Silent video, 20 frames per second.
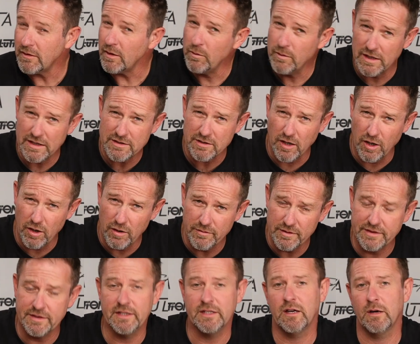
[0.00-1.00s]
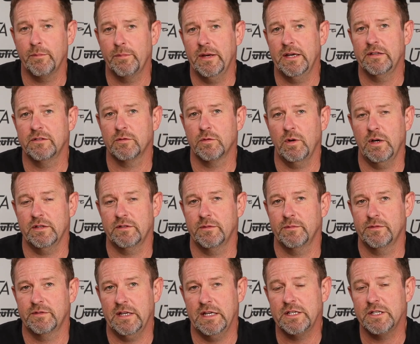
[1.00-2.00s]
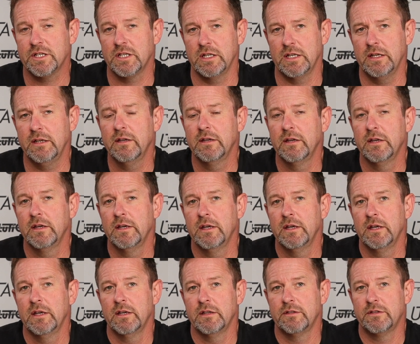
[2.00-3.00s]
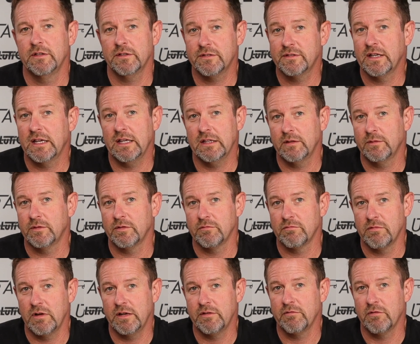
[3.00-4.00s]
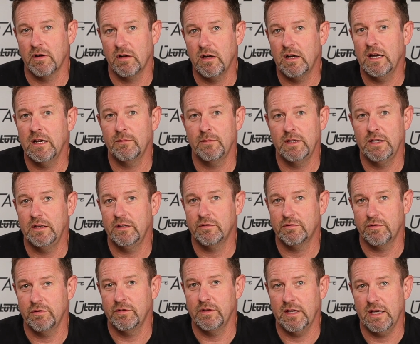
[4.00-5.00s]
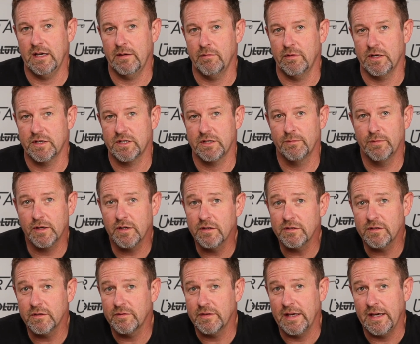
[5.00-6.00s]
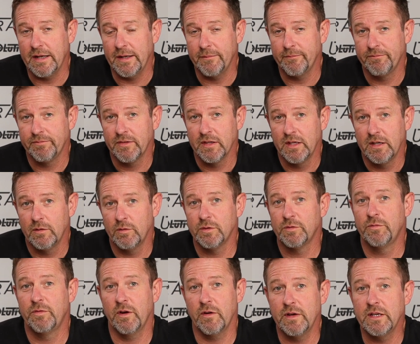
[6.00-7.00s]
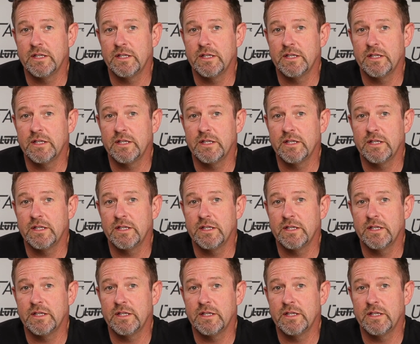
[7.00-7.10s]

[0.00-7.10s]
We had to over-thin our paints quite substantially just to get them to run reliably through the airbrush. And because of that, it was very